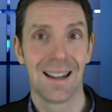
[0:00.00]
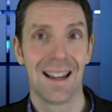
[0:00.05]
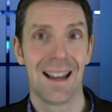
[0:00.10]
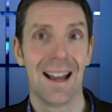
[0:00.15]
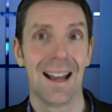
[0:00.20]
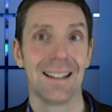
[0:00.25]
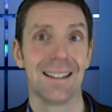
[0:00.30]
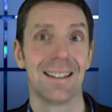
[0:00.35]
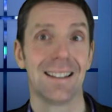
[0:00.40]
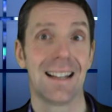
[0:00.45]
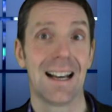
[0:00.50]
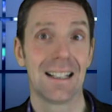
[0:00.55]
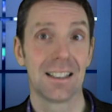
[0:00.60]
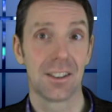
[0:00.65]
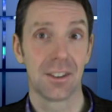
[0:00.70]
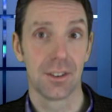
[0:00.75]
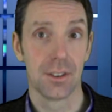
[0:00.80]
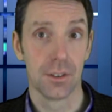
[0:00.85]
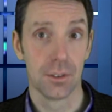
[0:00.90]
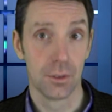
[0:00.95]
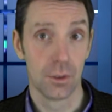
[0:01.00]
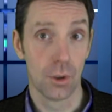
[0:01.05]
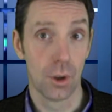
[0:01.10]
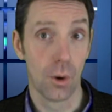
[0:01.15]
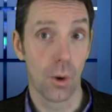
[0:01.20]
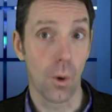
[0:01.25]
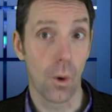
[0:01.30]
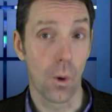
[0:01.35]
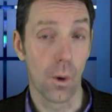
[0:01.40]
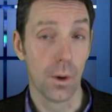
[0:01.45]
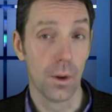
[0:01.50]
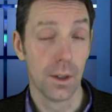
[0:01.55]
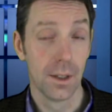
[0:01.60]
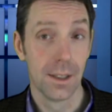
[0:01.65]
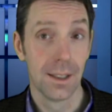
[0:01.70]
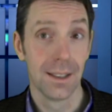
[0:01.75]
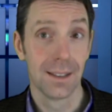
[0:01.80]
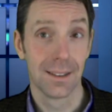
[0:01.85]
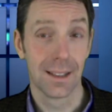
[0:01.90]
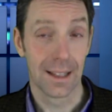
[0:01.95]
And that's the law,
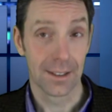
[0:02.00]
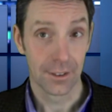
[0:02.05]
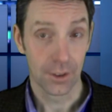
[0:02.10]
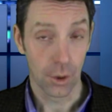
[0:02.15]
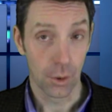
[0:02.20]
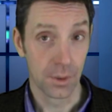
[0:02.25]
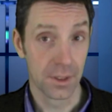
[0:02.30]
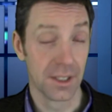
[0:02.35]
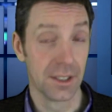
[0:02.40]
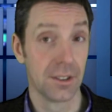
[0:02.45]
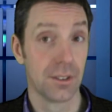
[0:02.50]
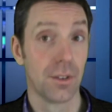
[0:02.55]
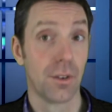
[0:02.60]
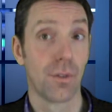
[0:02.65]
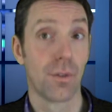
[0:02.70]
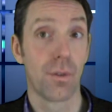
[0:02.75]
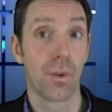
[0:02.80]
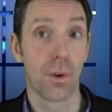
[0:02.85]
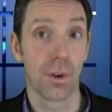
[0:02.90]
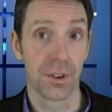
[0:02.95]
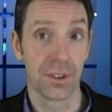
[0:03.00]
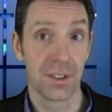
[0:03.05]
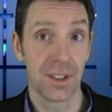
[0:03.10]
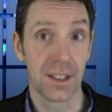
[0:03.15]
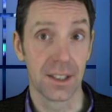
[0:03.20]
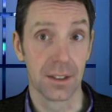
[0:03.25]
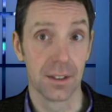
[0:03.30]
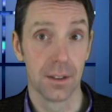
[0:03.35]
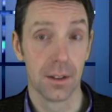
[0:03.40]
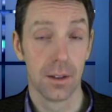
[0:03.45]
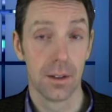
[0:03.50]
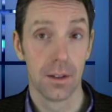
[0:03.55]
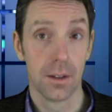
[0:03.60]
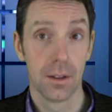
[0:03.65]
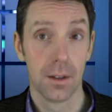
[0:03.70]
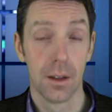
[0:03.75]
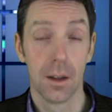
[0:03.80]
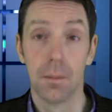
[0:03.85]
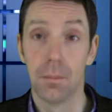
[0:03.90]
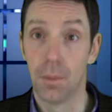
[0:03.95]
that's how it is foreseen.
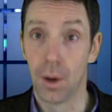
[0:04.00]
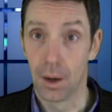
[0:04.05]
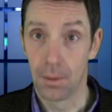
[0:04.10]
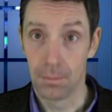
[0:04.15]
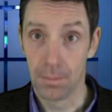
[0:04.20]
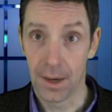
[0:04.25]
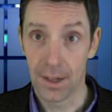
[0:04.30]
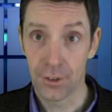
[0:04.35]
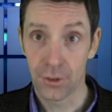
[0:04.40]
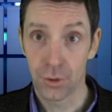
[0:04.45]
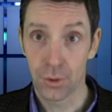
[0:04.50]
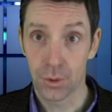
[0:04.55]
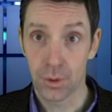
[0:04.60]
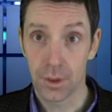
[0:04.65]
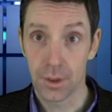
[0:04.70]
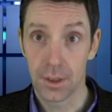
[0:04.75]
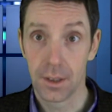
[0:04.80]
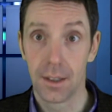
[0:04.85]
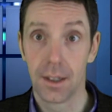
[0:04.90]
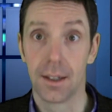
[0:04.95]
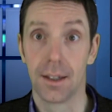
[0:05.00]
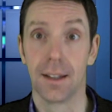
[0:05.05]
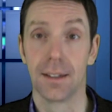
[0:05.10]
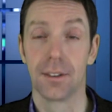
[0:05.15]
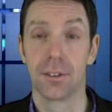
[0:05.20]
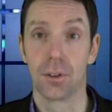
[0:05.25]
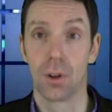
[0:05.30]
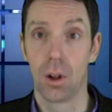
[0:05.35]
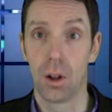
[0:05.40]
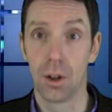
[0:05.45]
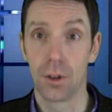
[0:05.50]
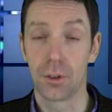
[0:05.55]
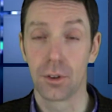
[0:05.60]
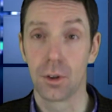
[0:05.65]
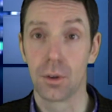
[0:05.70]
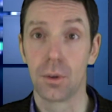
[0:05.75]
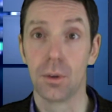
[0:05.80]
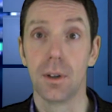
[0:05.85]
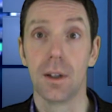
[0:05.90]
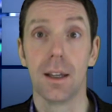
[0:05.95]
But make sure that's
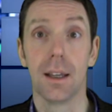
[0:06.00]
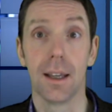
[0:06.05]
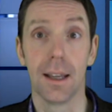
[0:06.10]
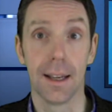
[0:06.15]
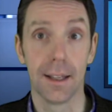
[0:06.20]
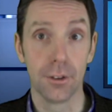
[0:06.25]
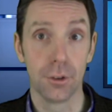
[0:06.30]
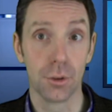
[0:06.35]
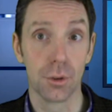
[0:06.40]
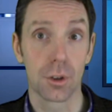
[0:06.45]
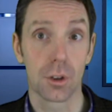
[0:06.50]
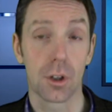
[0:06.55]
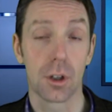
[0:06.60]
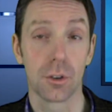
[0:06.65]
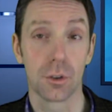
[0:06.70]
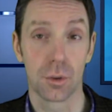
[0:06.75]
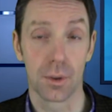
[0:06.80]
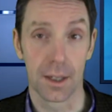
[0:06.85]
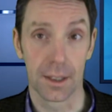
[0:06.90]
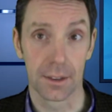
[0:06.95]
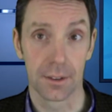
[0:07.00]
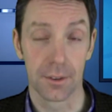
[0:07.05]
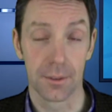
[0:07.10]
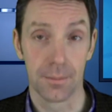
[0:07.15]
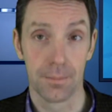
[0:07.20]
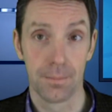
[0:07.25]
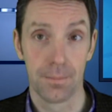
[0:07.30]
also into your contract.